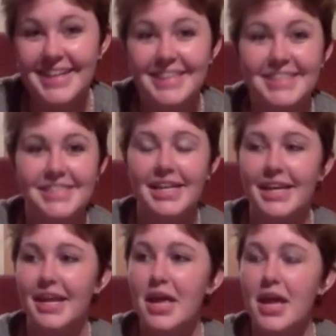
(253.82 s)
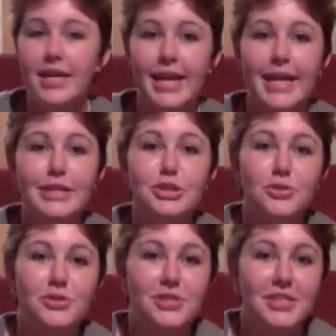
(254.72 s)
This like
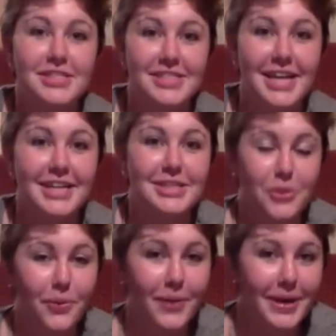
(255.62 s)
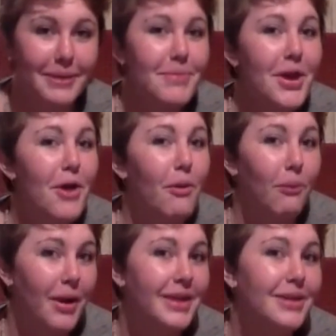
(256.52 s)
nature's sex toy,
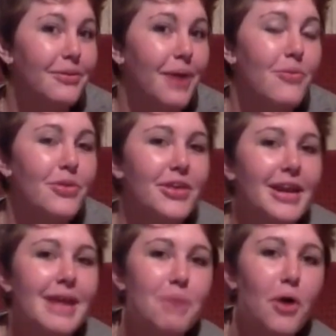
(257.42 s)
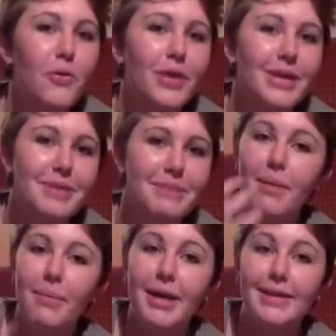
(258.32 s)
running around with it and poking
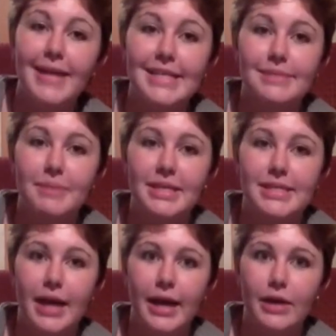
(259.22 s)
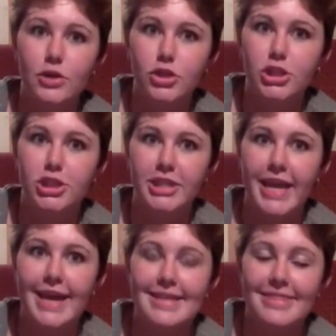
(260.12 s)
people. My classmates and I are just
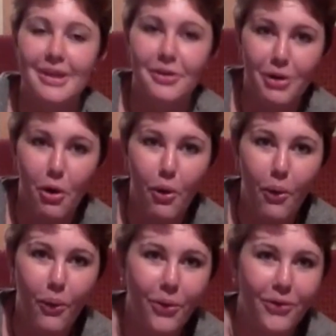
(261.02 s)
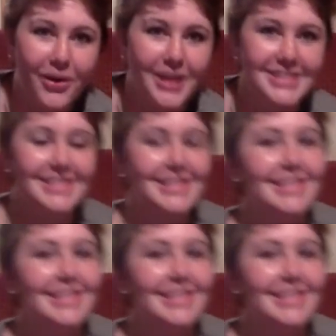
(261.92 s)
standing there in horror as